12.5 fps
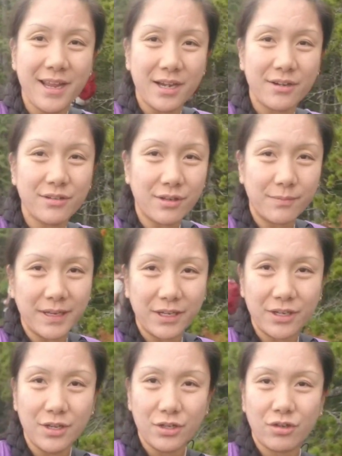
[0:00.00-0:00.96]
Here's all
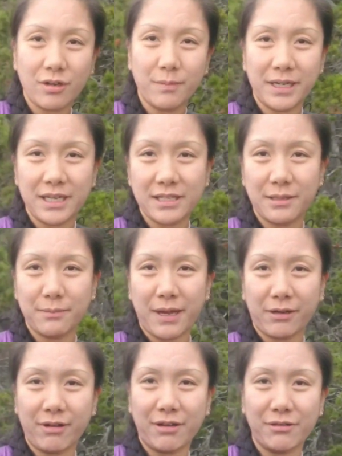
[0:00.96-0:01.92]
my trail buddies in the
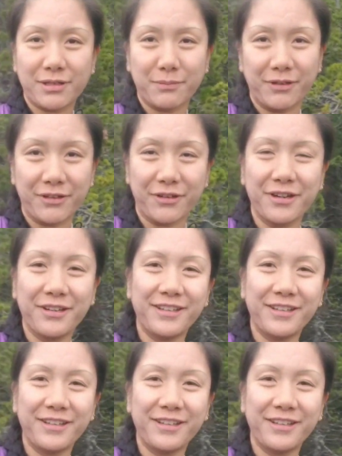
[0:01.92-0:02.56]
background somewhere.